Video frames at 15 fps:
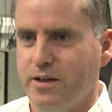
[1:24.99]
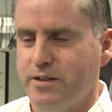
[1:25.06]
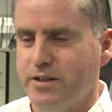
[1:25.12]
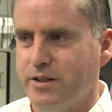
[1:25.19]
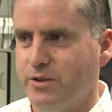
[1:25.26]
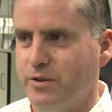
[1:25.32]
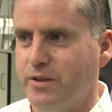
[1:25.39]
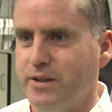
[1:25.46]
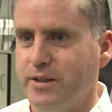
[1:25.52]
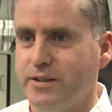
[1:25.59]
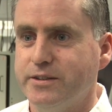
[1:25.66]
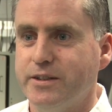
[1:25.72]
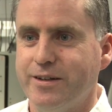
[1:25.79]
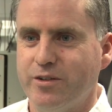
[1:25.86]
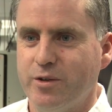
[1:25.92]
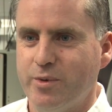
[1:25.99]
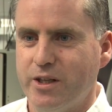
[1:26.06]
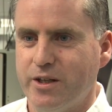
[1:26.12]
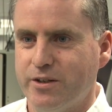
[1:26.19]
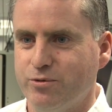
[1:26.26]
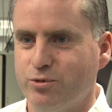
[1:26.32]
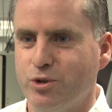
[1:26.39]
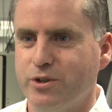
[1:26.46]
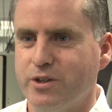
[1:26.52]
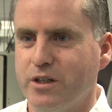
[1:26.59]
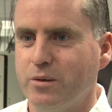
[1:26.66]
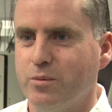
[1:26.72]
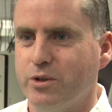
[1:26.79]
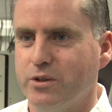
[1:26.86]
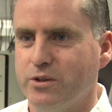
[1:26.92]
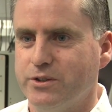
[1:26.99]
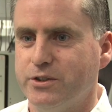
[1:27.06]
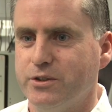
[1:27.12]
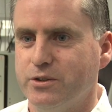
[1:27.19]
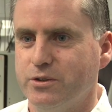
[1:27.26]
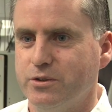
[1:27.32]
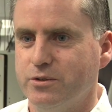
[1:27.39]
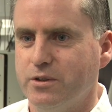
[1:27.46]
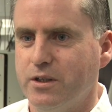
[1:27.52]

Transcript: not only save them a lot of walking but also